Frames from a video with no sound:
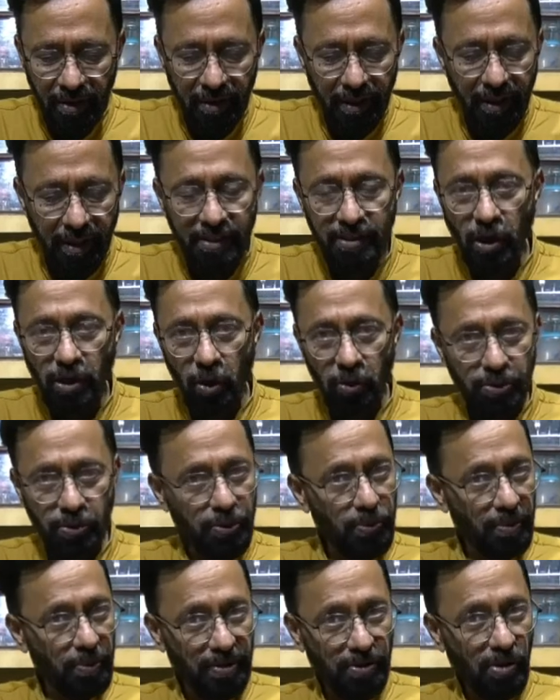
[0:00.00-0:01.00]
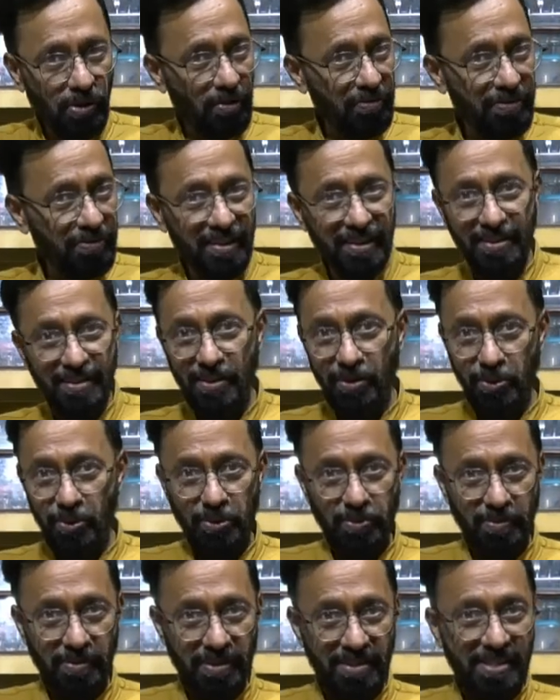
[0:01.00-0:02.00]
It goes with coffee, it goes
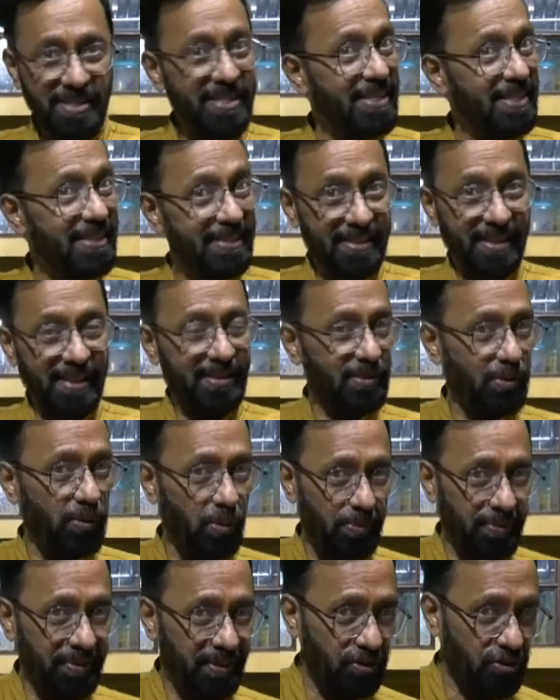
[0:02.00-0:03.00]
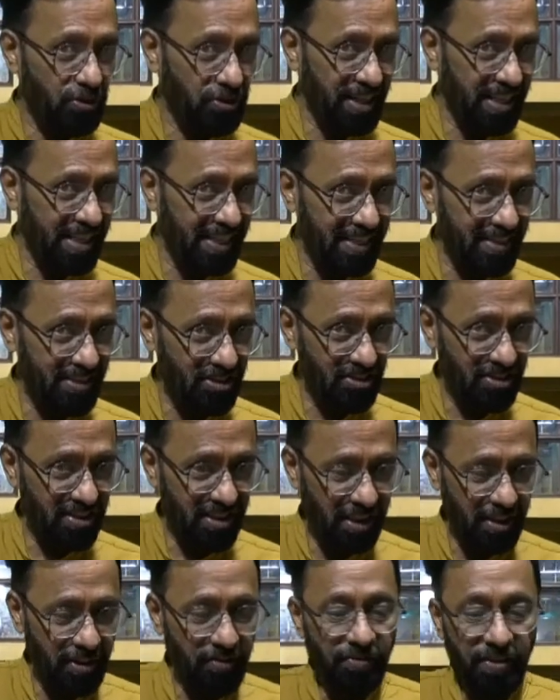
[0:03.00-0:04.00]
with tea, it can go with a drink later in the
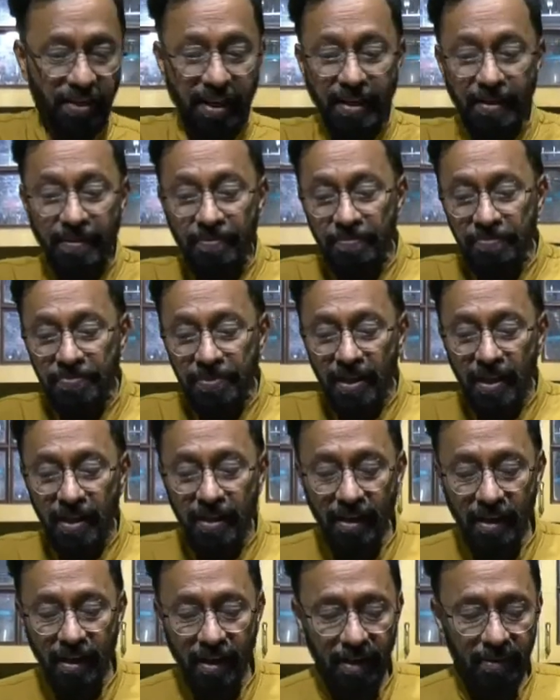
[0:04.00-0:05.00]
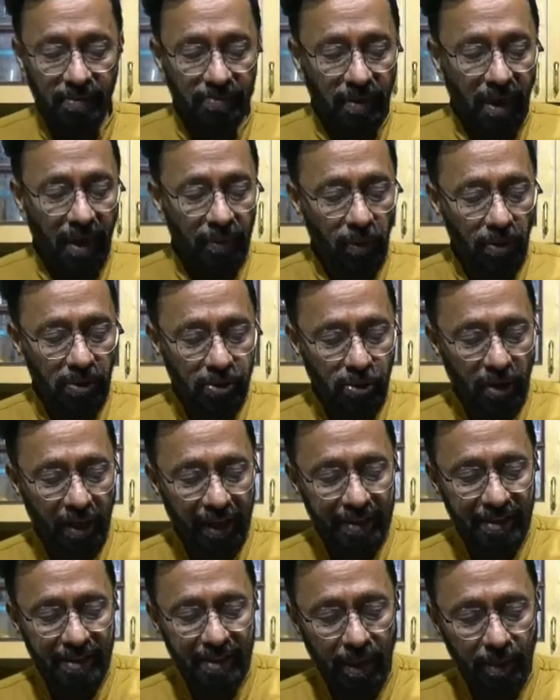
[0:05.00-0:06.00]
evening. I've also
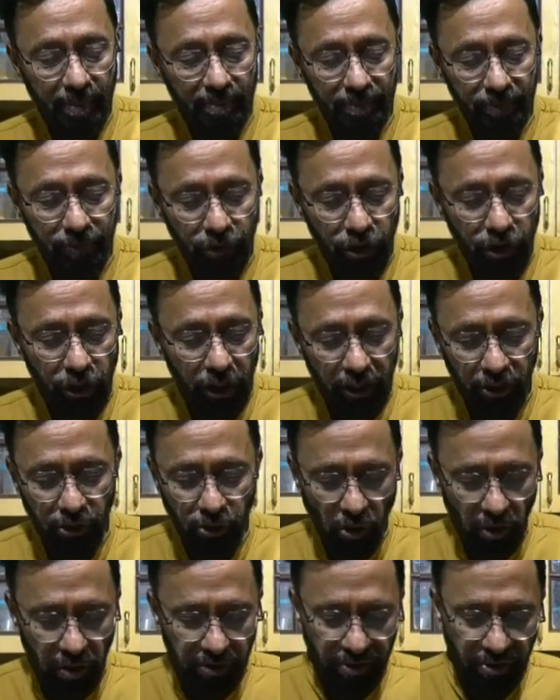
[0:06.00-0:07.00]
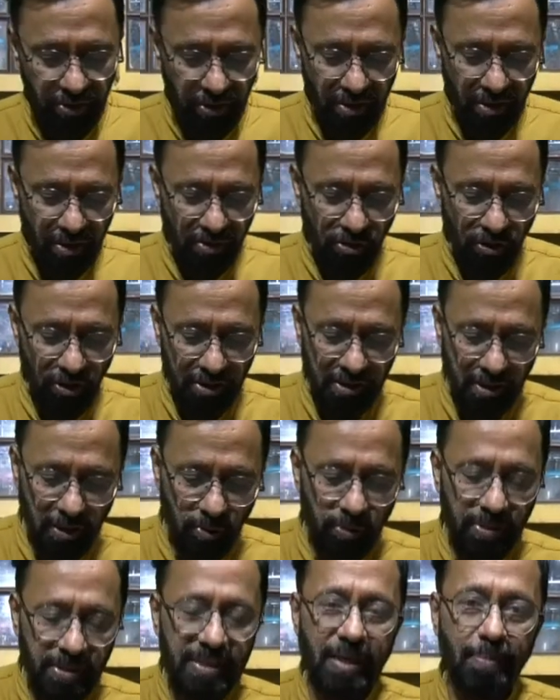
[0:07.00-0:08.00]
had some chili sauce, dressed it
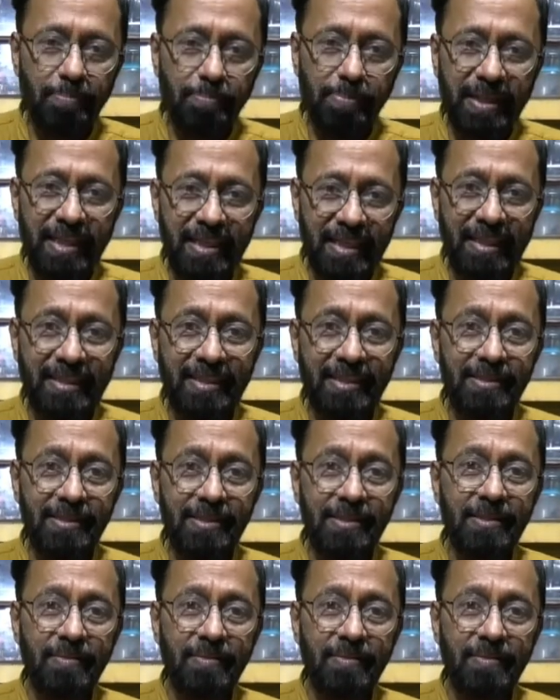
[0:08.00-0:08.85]
with some plain onions.